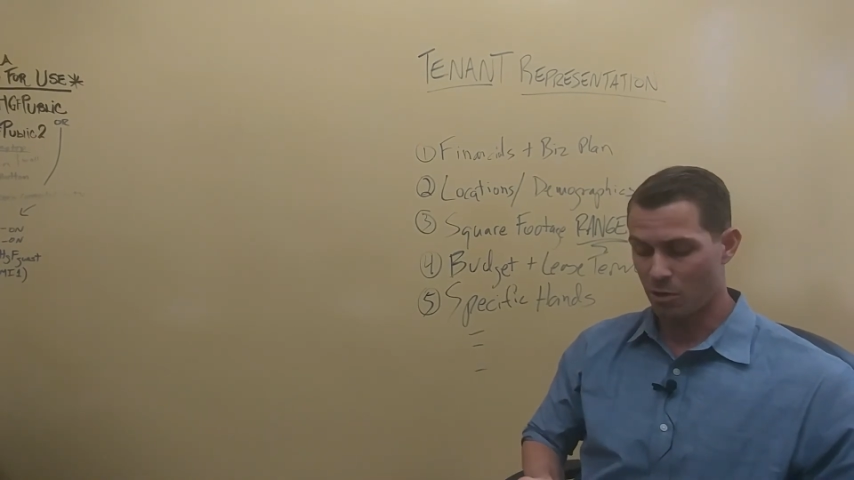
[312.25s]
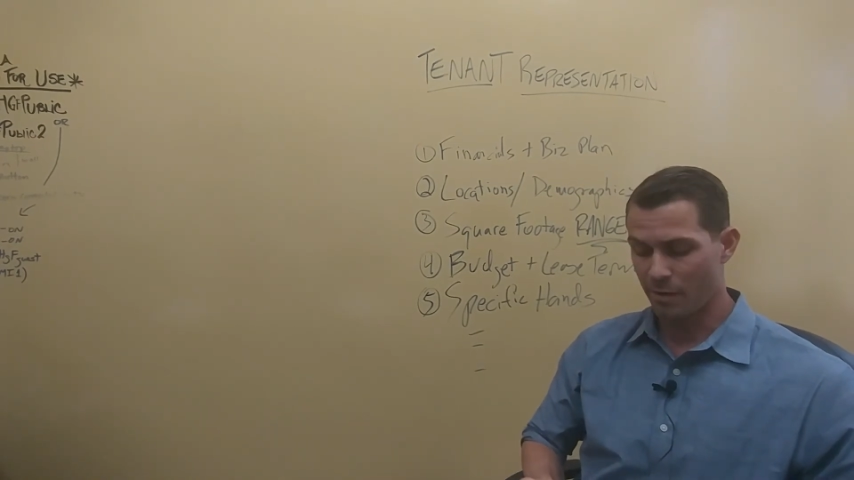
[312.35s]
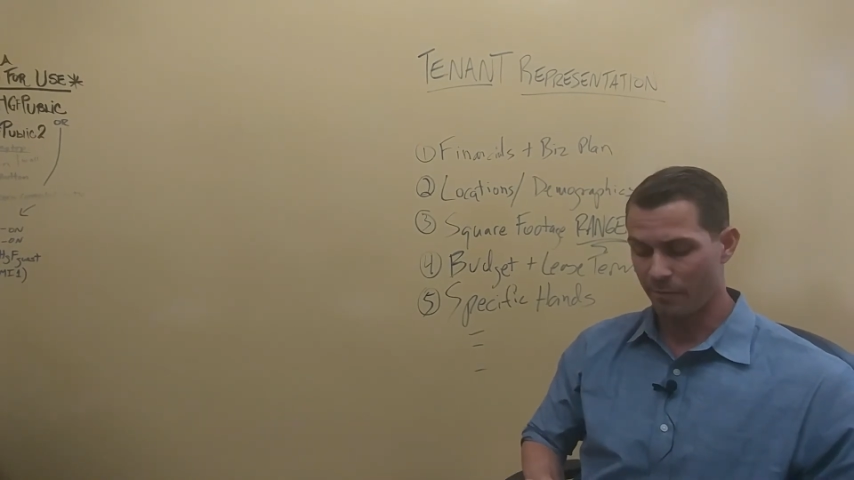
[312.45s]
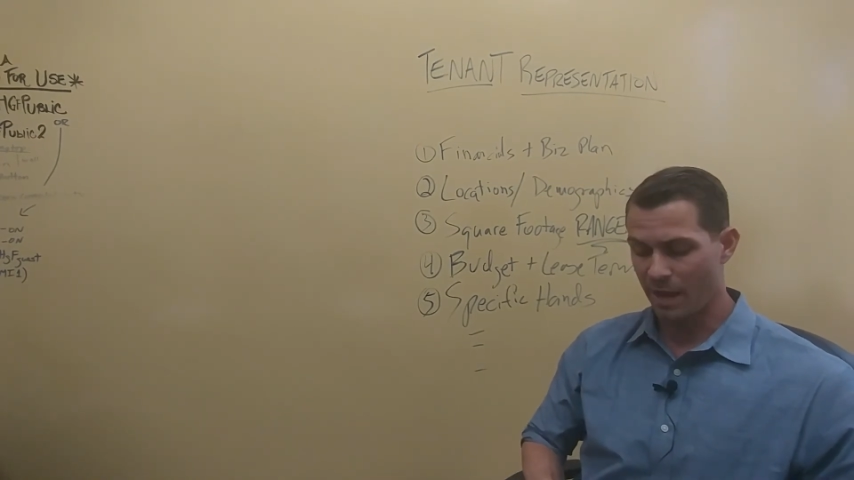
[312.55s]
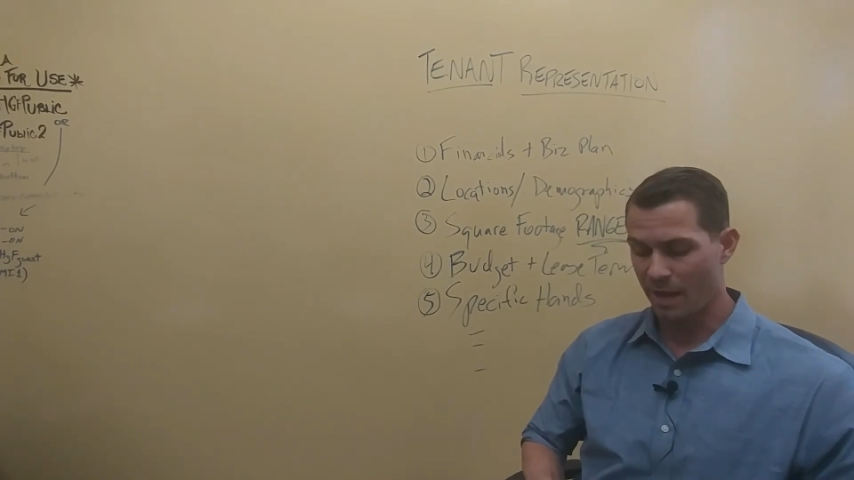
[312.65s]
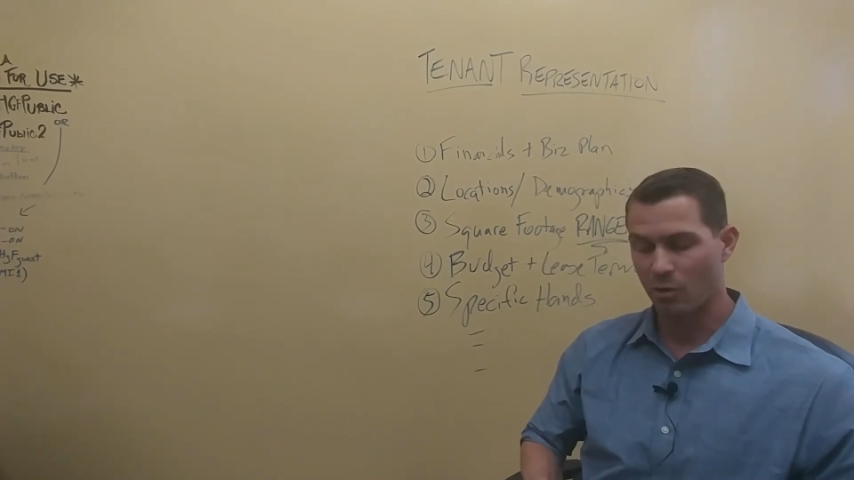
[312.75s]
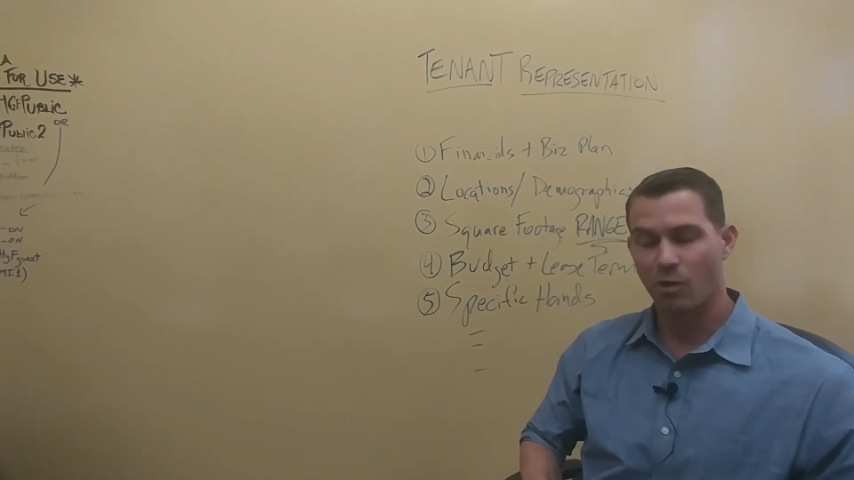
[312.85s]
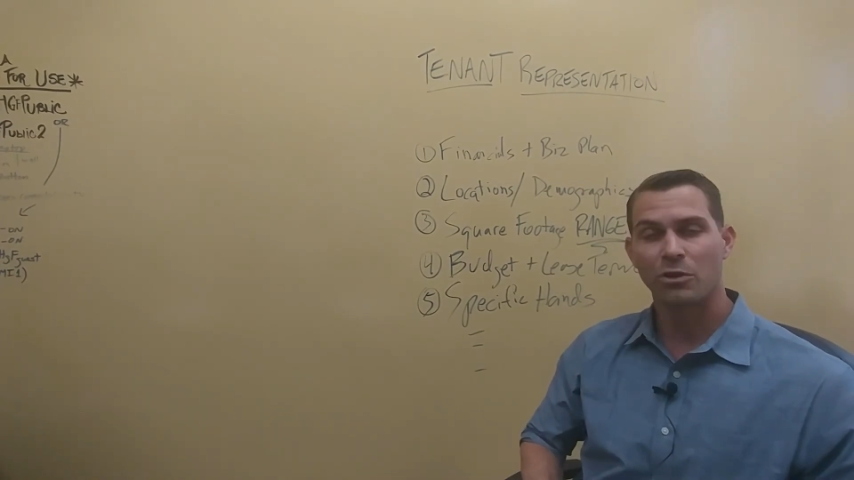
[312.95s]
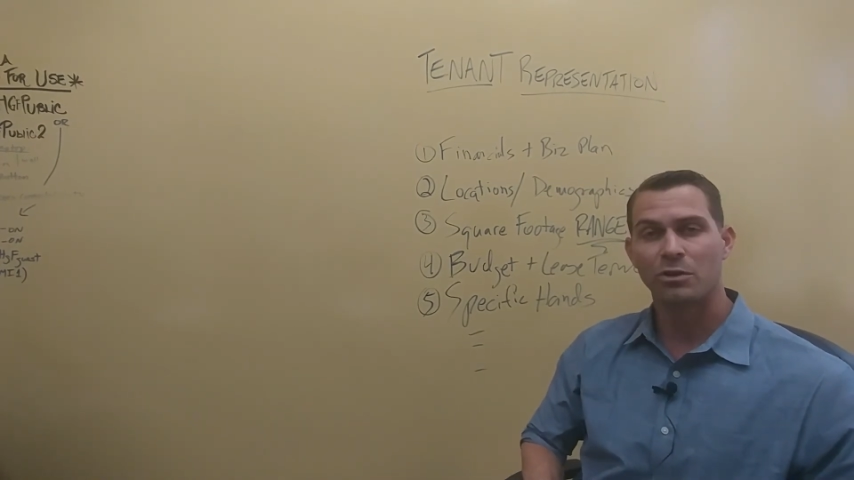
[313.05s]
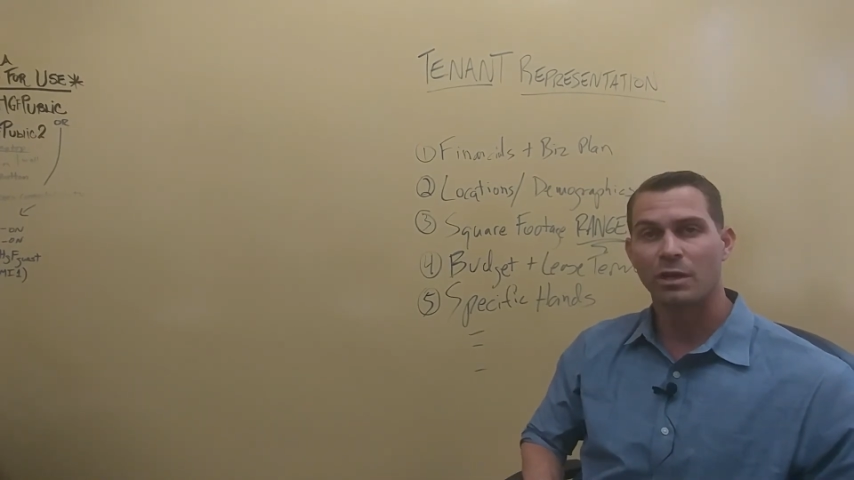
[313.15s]
or having
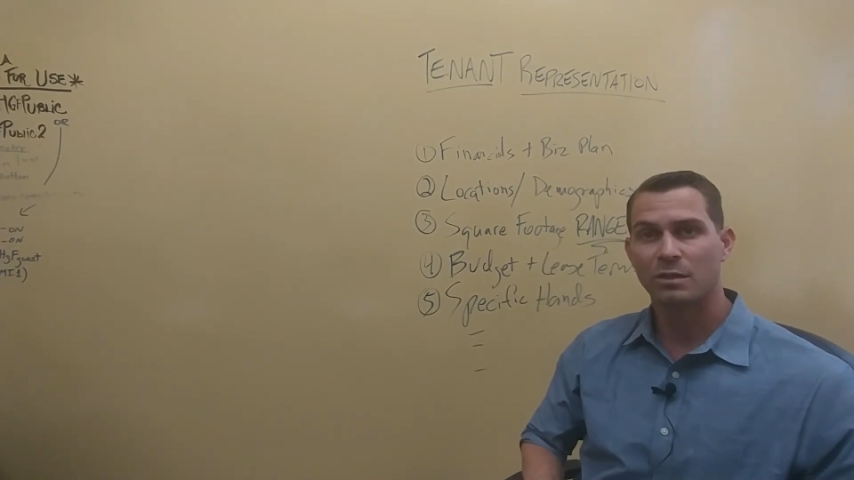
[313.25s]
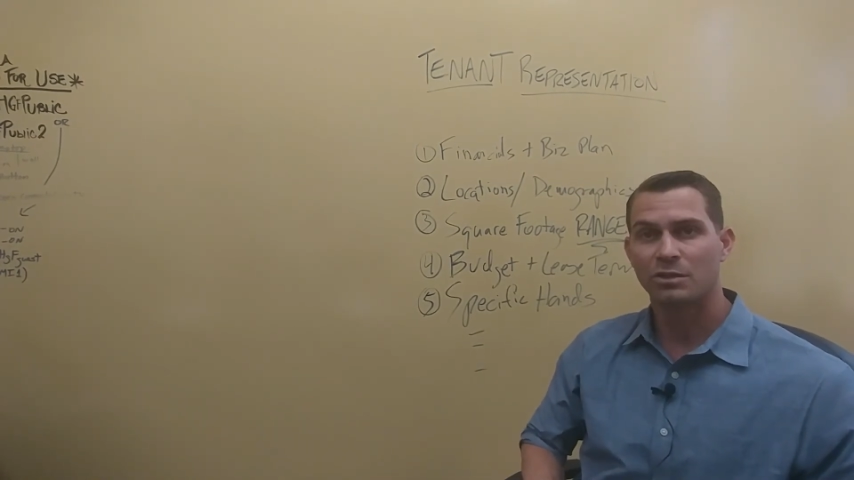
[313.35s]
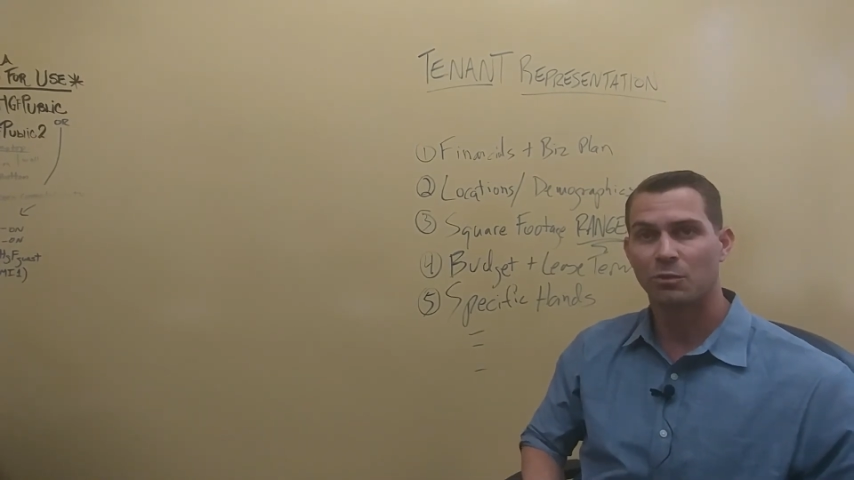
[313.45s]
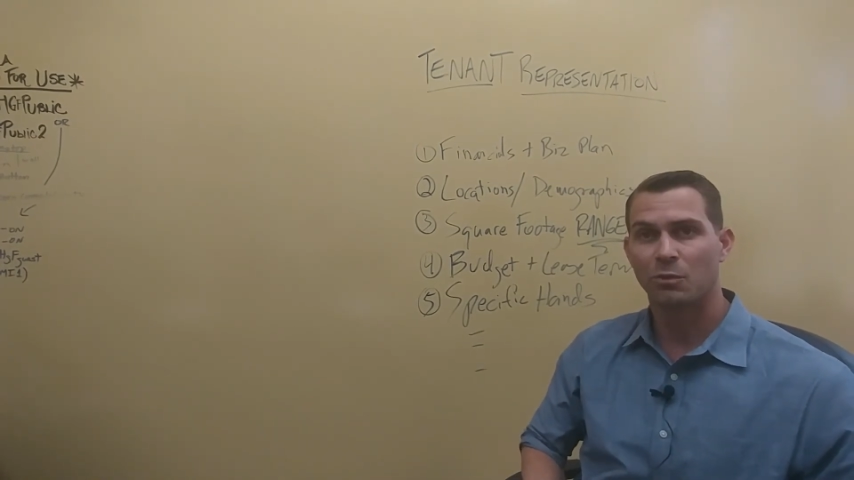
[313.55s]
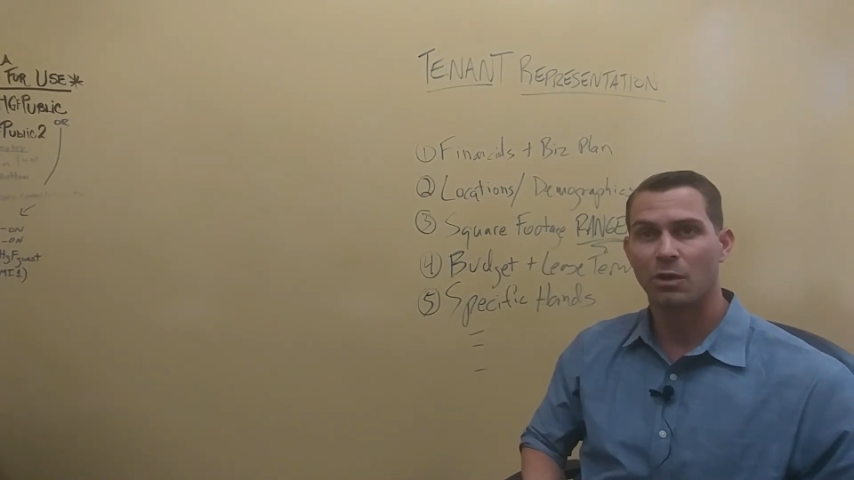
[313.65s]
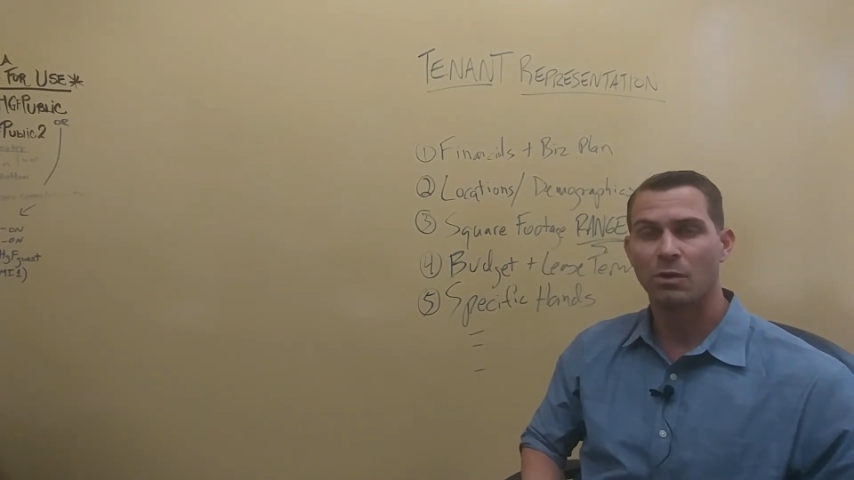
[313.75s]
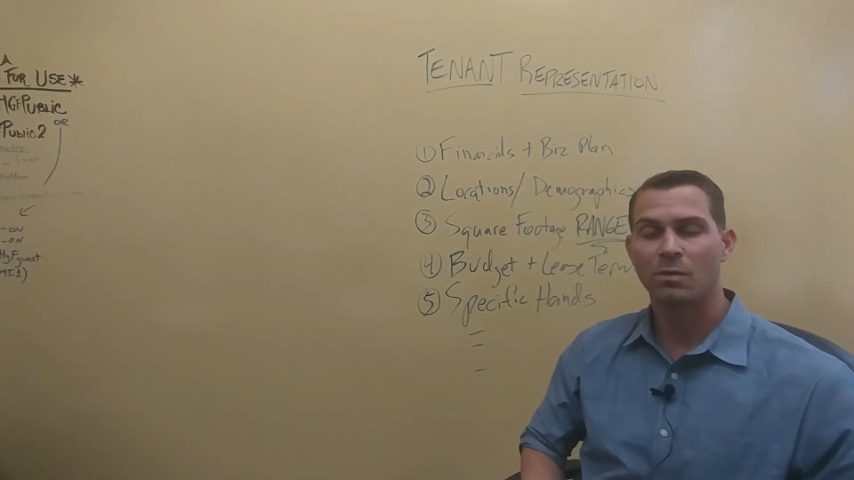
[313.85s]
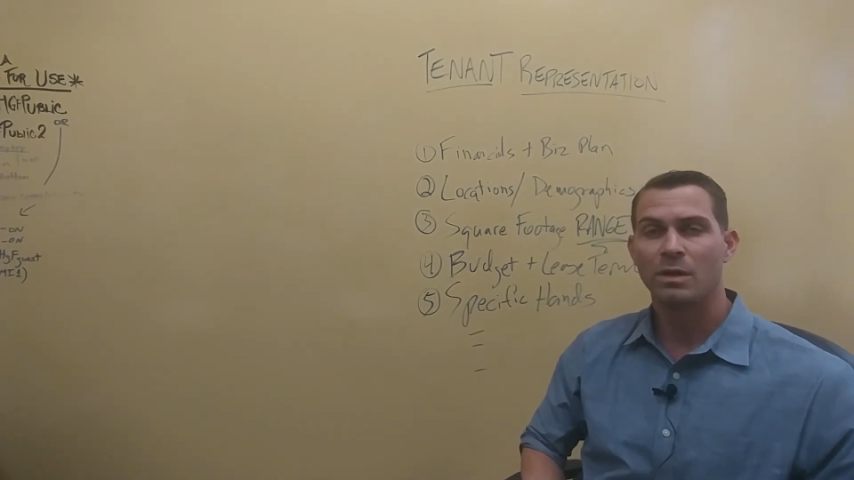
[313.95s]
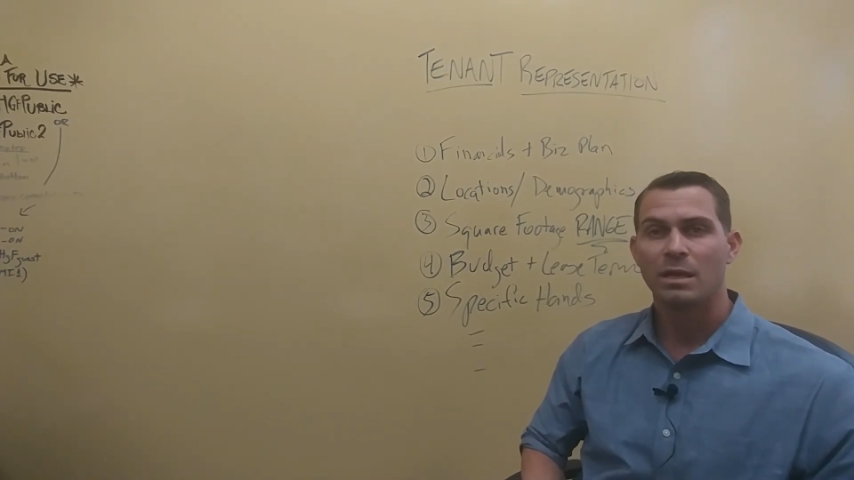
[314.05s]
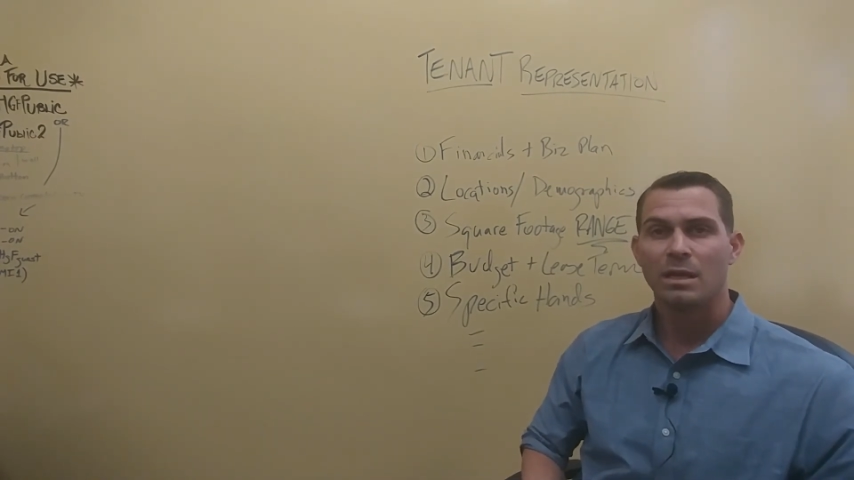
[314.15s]
all your ducks in a
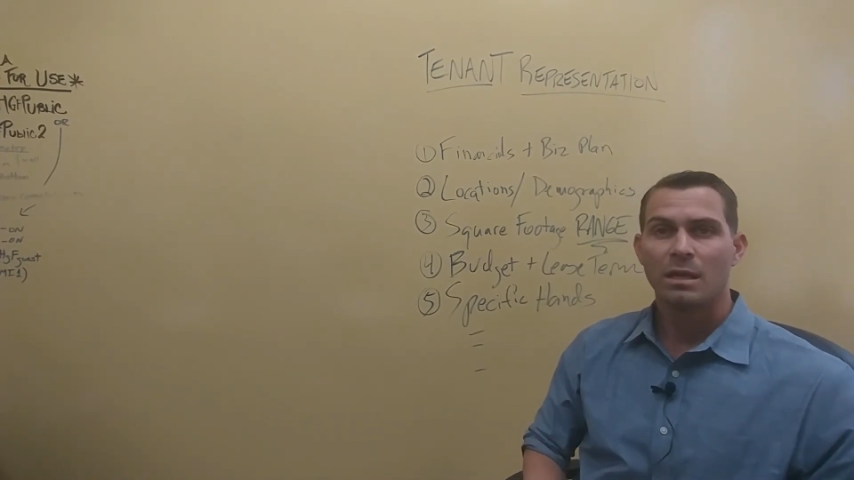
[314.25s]
row.